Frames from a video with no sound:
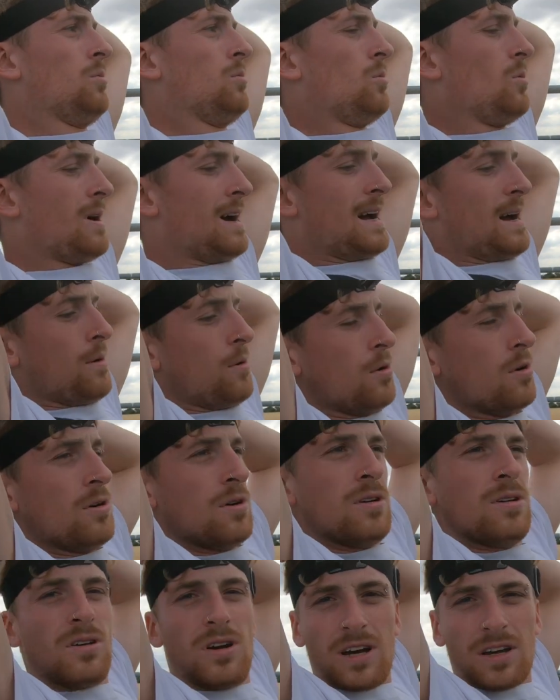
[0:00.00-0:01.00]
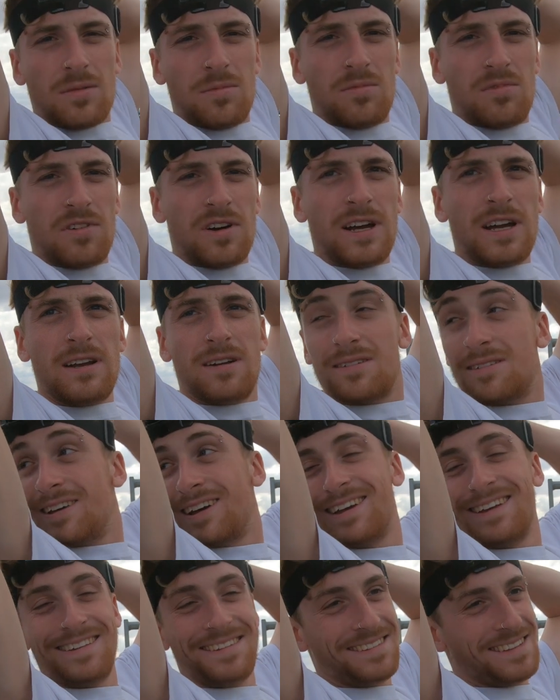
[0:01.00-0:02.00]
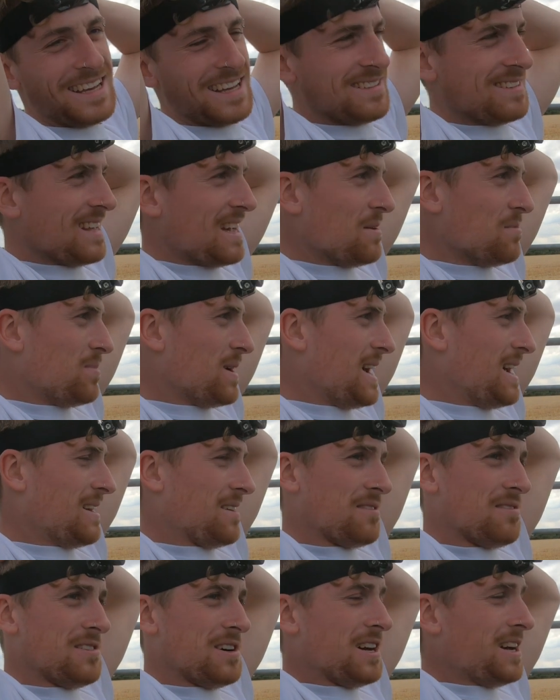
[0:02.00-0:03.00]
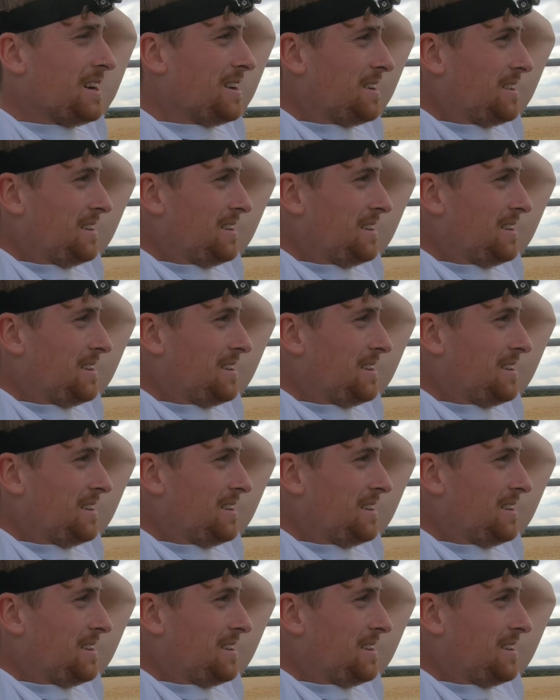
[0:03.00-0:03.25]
Wow, I can find, there's that backfire,